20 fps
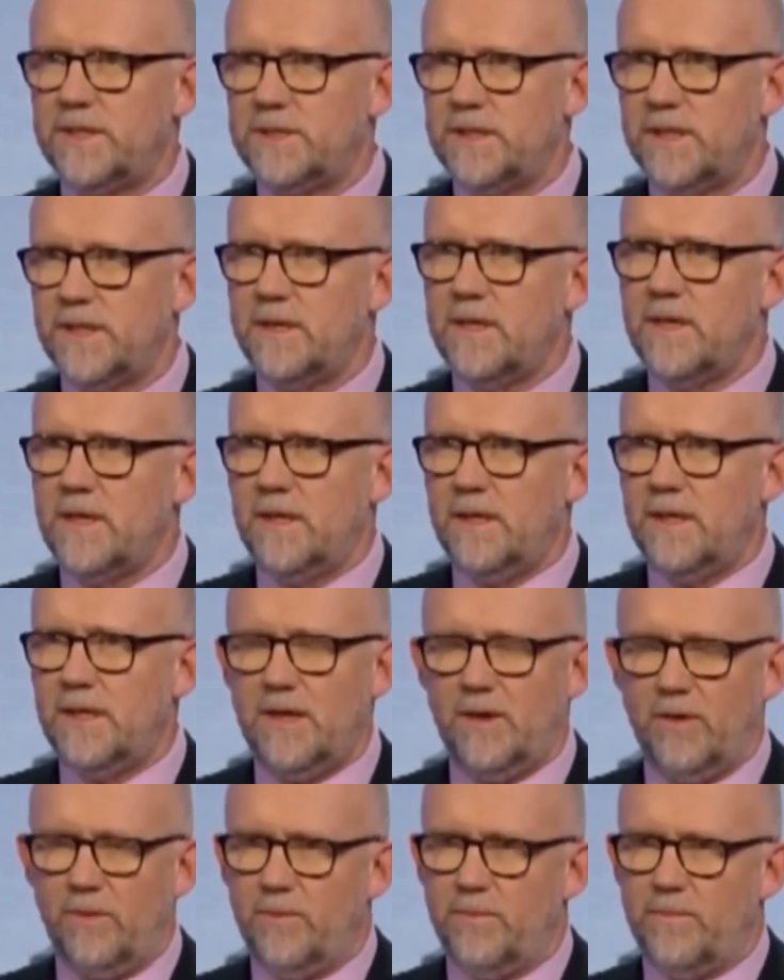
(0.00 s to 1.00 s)
alarm in
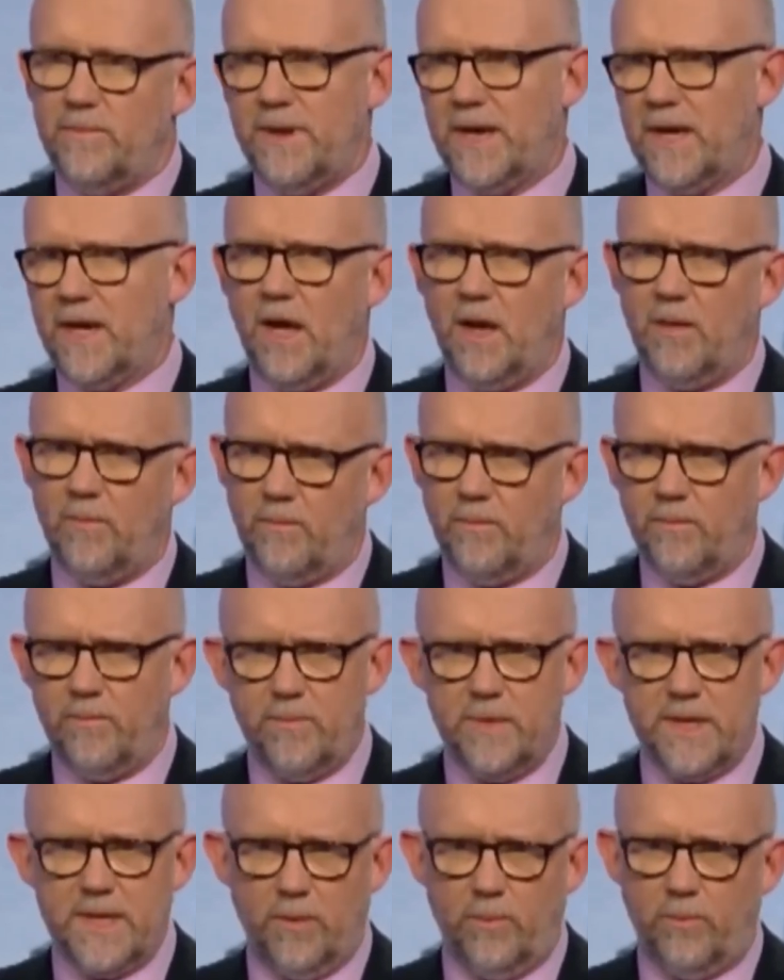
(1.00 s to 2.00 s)
the middle of
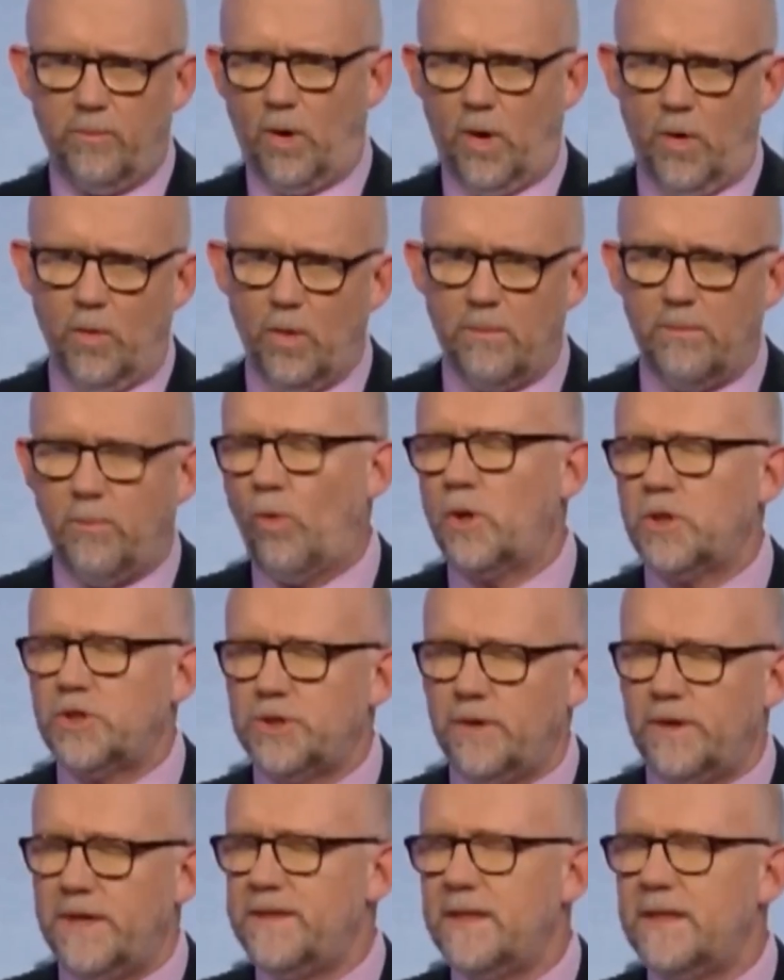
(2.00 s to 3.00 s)
Mar-a-Lago.
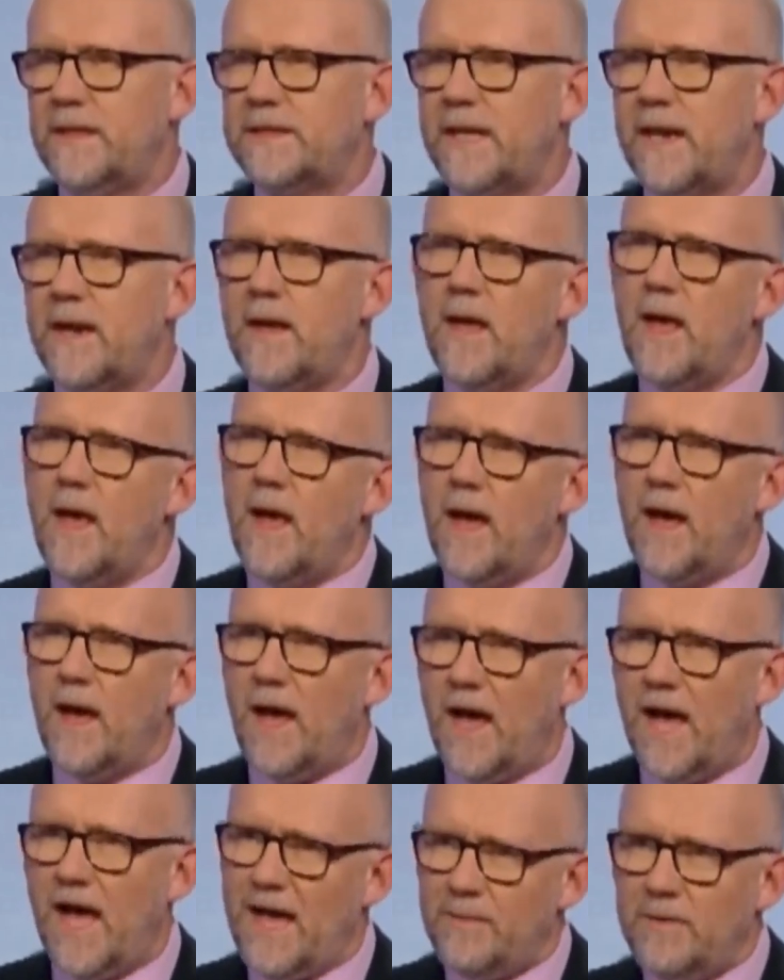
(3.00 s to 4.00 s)
The immediate
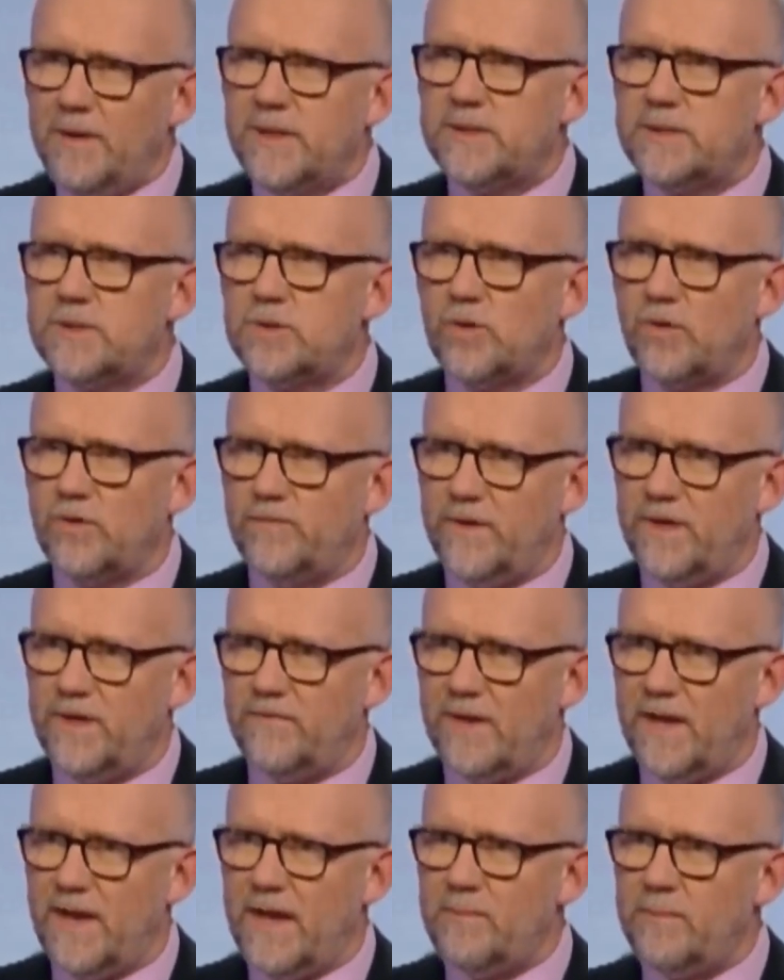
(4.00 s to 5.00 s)
meltdown from
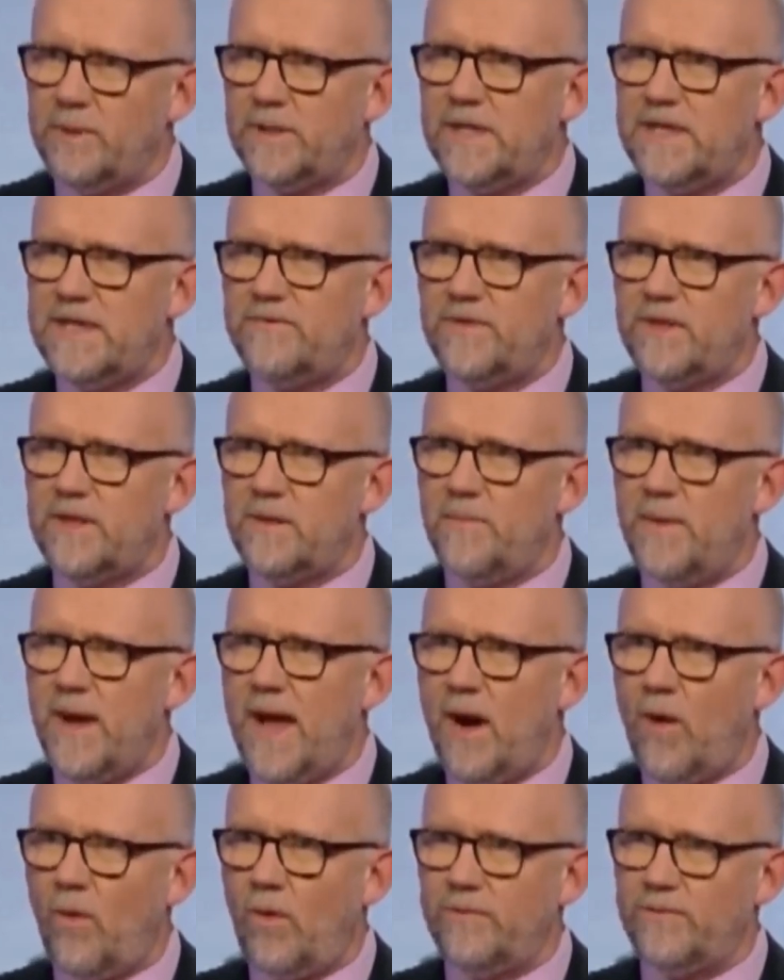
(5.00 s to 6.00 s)
Trump was nothing
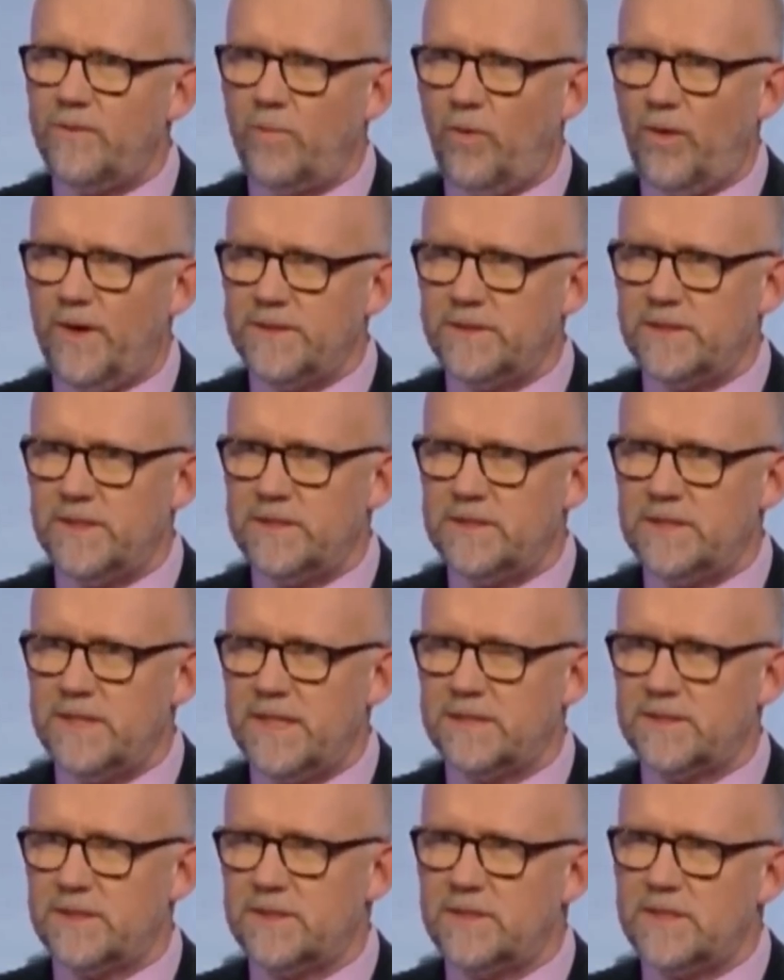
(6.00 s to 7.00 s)
short of a
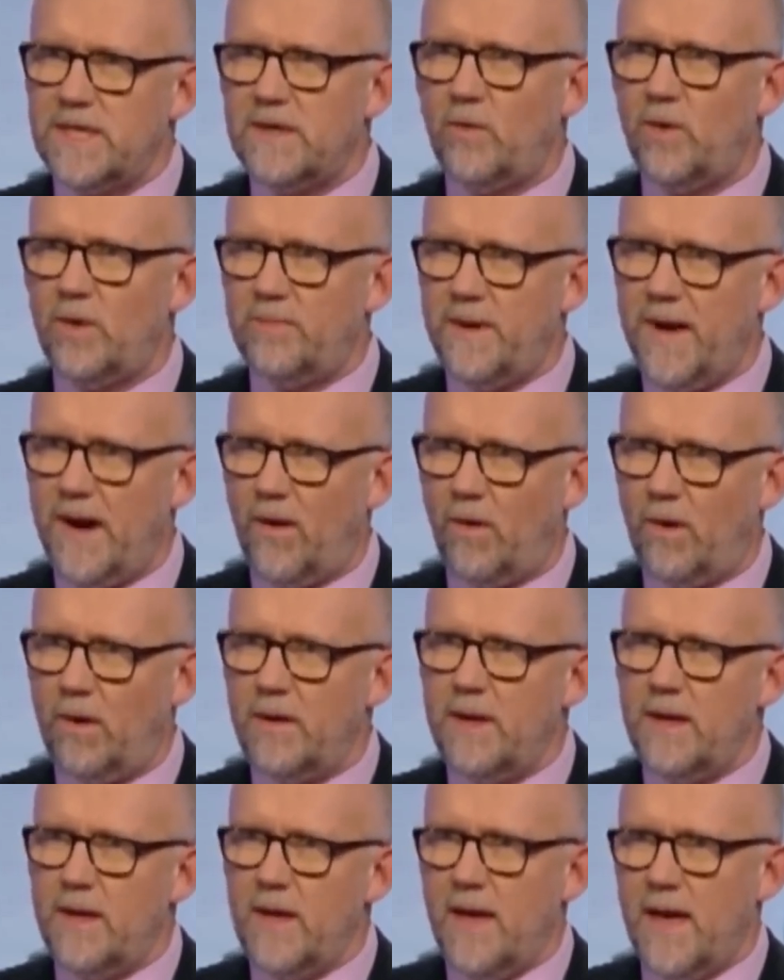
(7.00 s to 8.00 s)
spectacle,
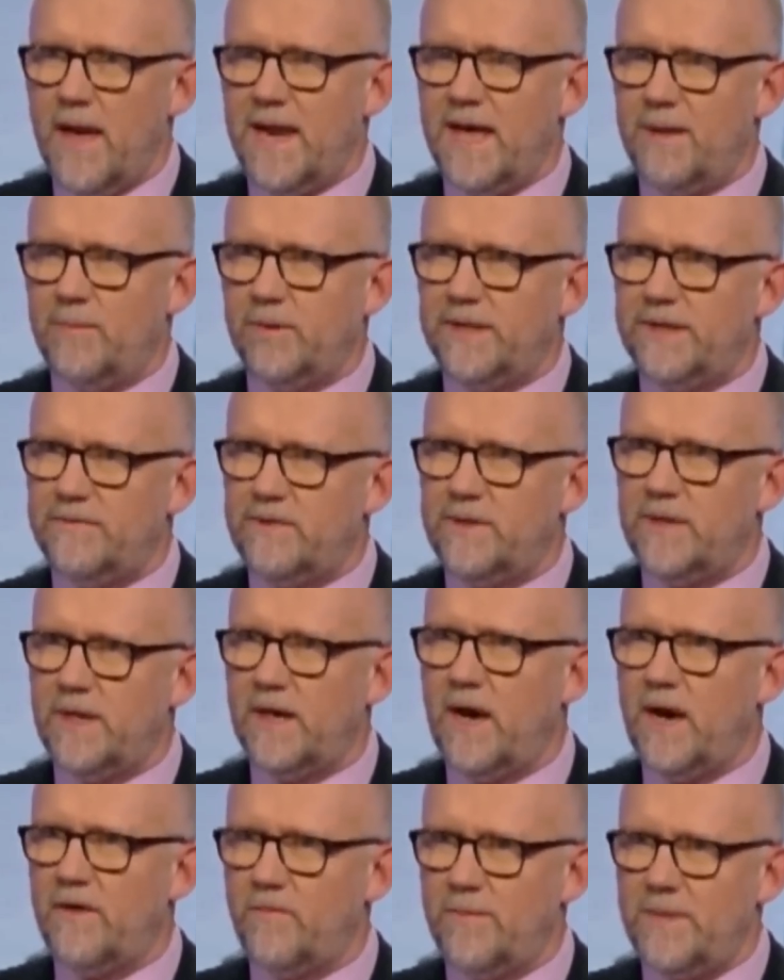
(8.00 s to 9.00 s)
red-faced, arms
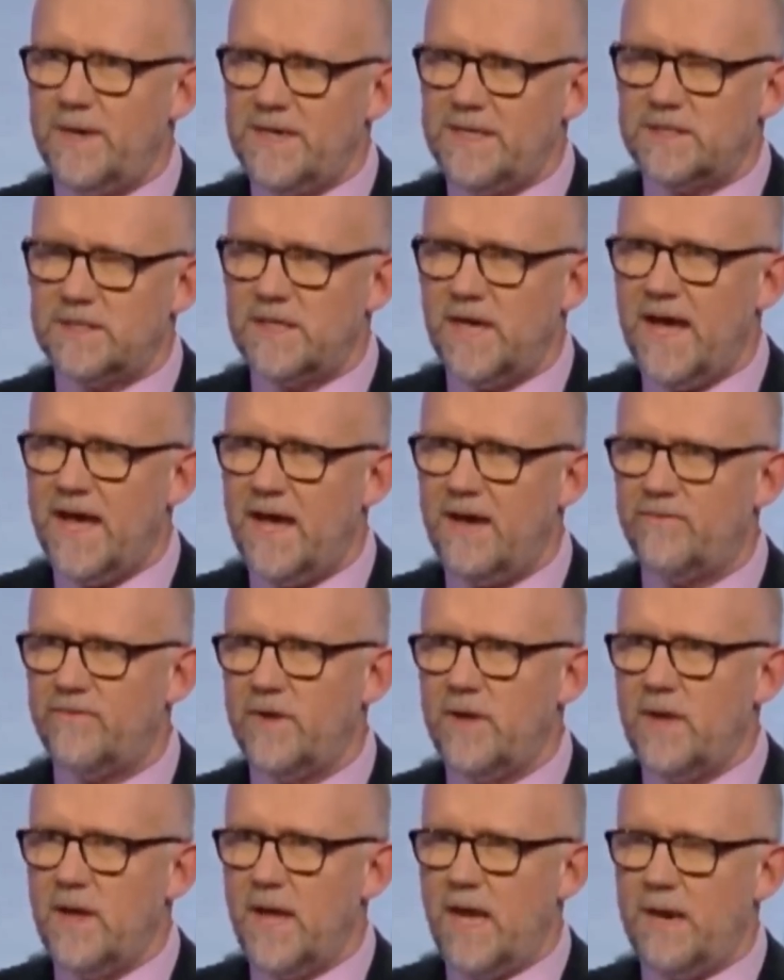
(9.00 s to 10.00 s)
flailing, and
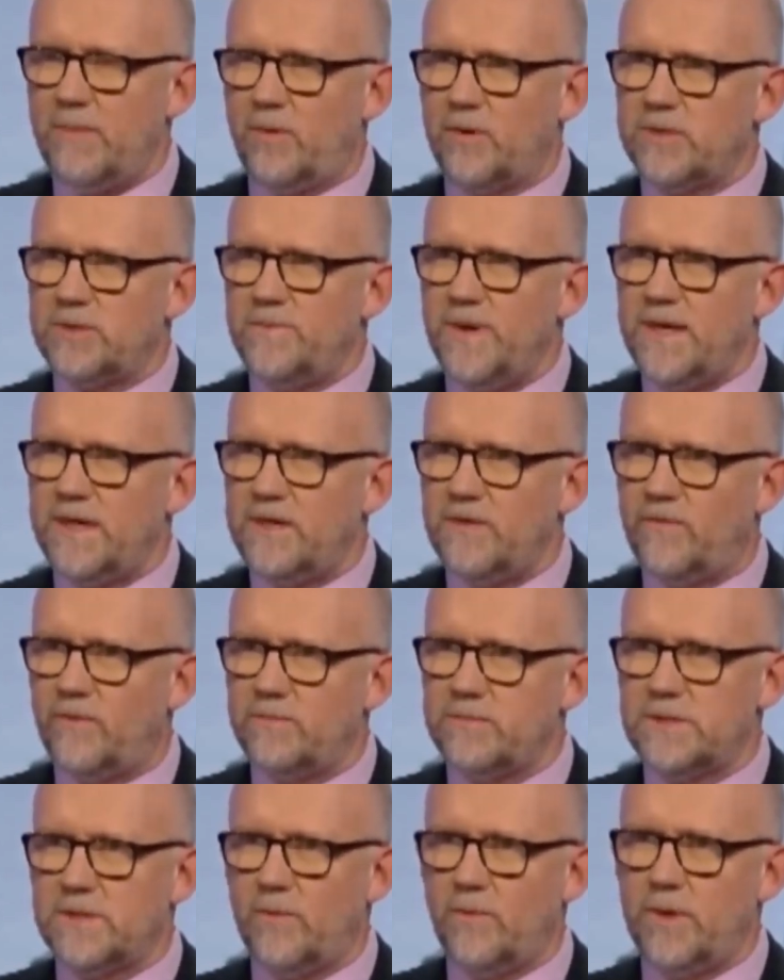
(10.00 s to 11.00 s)
in full tantrum
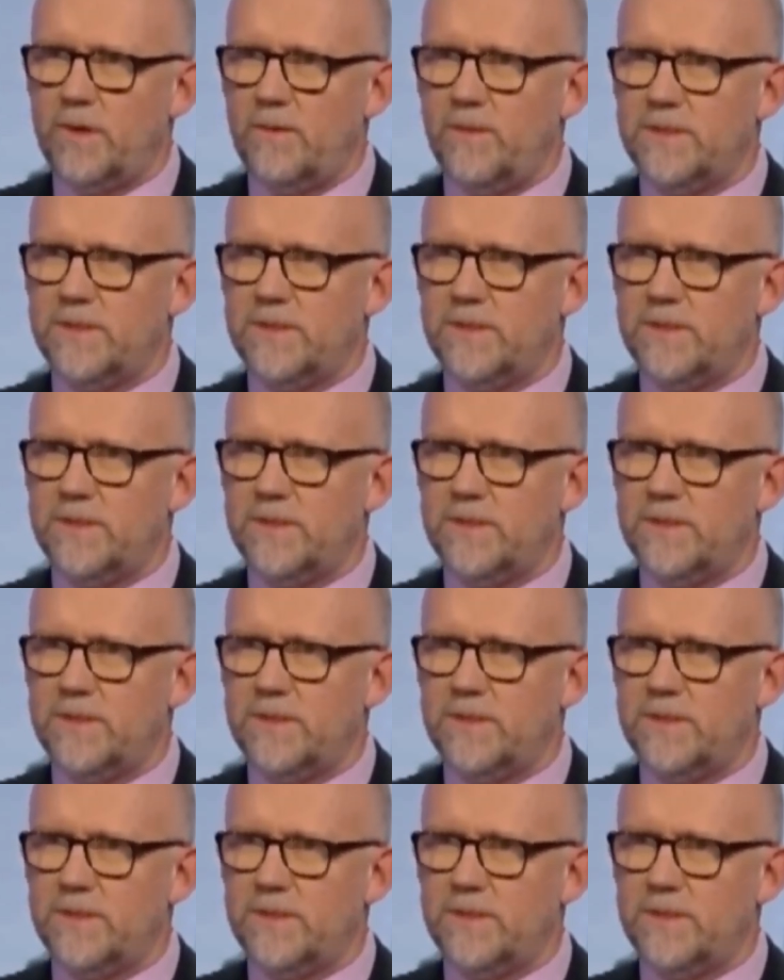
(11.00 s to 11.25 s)
mode.